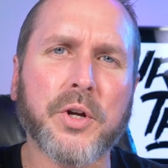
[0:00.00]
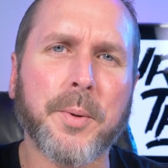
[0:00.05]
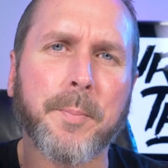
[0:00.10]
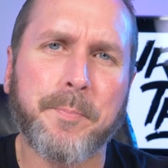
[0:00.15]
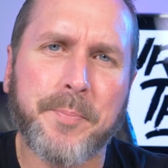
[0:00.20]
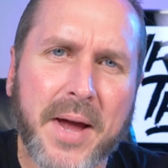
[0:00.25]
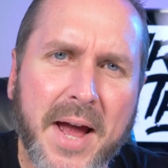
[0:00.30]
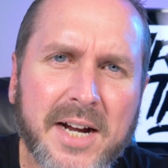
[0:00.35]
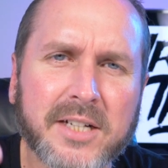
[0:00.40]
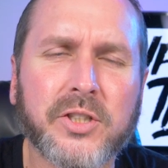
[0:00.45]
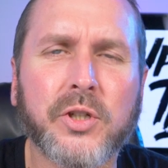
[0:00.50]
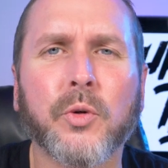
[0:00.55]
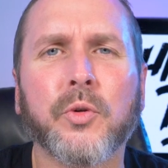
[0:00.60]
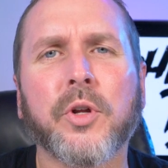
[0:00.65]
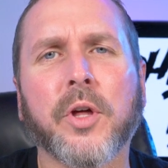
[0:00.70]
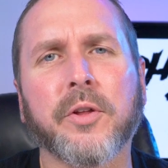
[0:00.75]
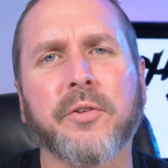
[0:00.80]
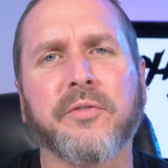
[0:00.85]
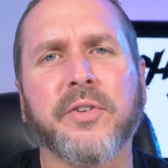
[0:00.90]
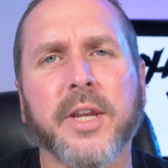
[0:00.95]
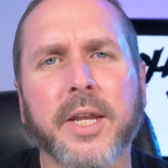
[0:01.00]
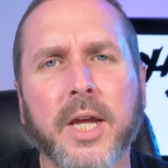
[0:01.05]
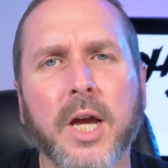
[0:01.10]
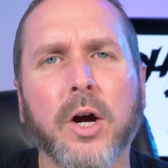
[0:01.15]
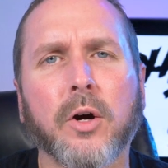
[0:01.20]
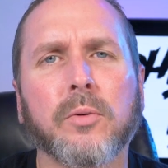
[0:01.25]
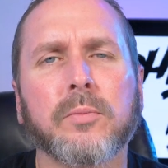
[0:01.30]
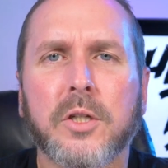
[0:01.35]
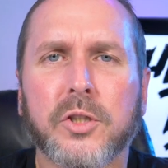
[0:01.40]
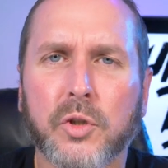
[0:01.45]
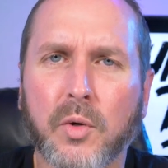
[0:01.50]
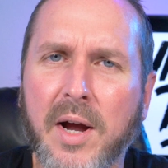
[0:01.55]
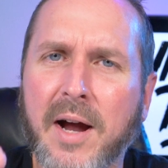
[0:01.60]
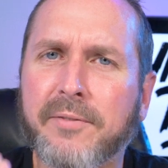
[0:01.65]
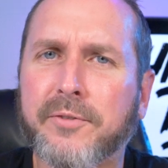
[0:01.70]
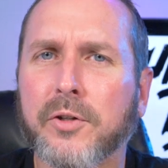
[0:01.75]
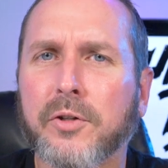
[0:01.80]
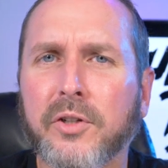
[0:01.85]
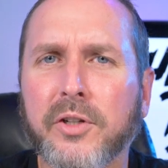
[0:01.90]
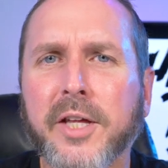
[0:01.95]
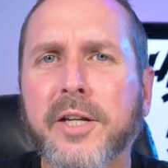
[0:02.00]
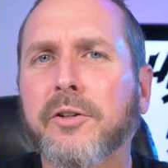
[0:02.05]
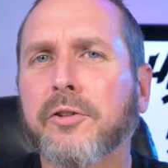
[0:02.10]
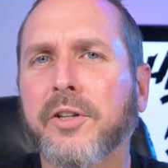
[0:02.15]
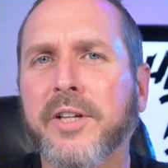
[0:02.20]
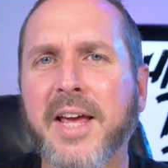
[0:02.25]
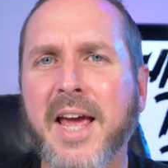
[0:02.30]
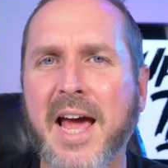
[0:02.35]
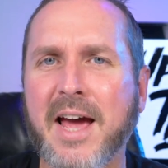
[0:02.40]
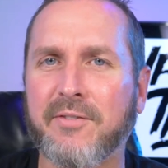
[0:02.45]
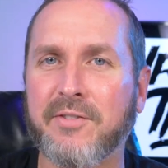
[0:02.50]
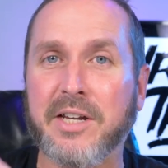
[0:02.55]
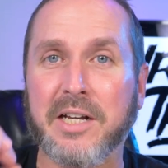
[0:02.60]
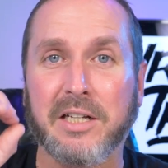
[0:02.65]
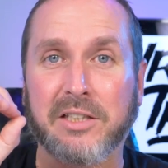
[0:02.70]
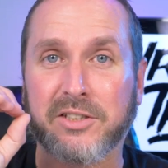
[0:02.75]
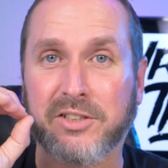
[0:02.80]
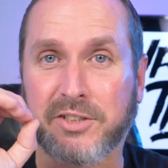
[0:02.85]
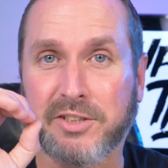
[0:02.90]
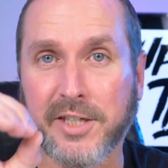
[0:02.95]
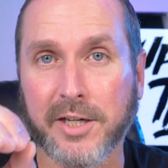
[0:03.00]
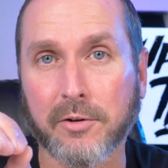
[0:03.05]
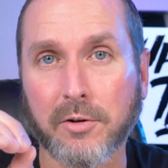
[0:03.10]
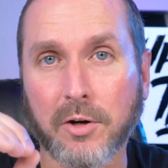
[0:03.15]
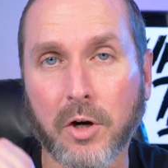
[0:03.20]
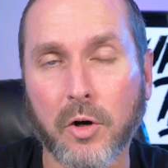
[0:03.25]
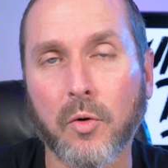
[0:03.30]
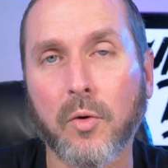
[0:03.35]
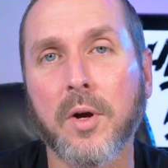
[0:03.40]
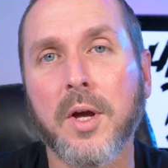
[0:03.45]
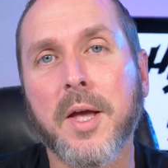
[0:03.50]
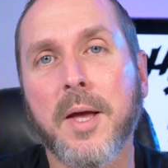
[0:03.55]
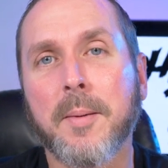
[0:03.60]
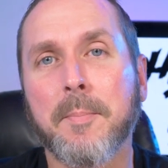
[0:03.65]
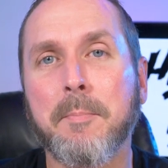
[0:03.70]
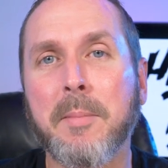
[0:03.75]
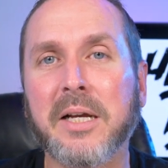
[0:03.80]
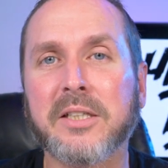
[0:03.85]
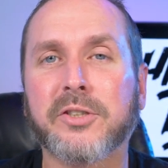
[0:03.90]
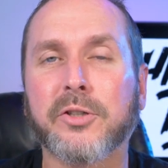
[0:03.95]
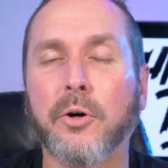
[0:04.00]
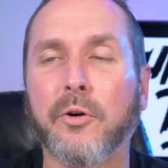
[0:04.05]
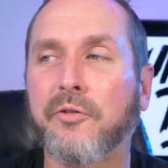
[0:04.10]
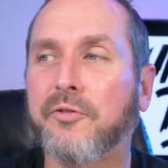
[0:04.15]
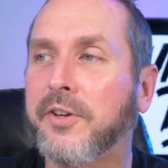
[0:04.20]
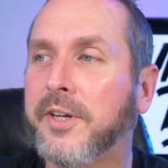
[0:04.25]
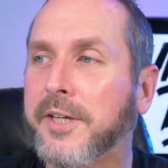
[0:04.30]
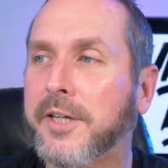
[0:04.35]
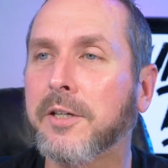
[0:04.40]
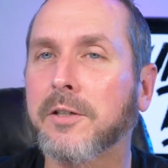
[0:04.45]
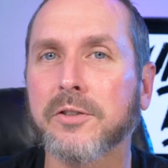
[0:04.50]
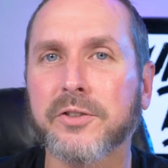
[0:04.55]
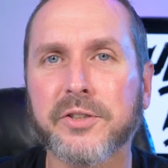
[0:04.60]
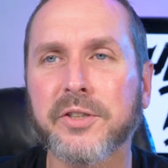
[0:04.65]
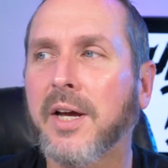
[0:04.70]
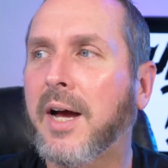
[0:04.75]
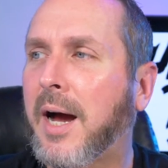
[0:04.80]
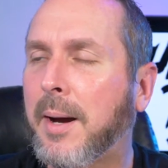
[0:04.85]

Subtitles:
Welcome back to another video. So after literally having 0 Mezco figures,